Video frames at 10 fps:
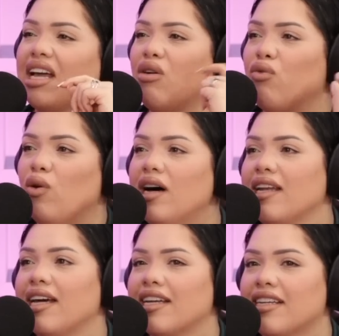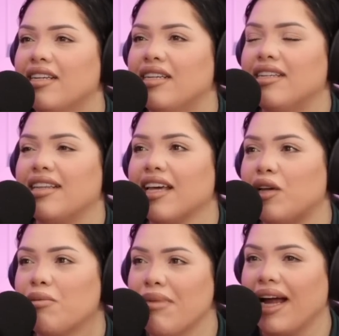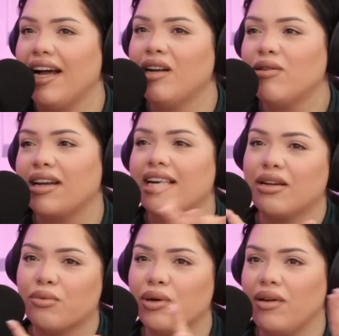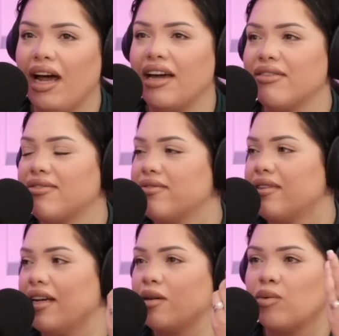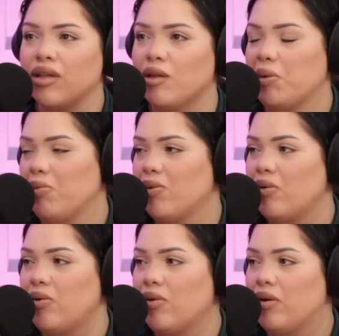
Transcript: Like of what? Like your man or like real life? Like with other people?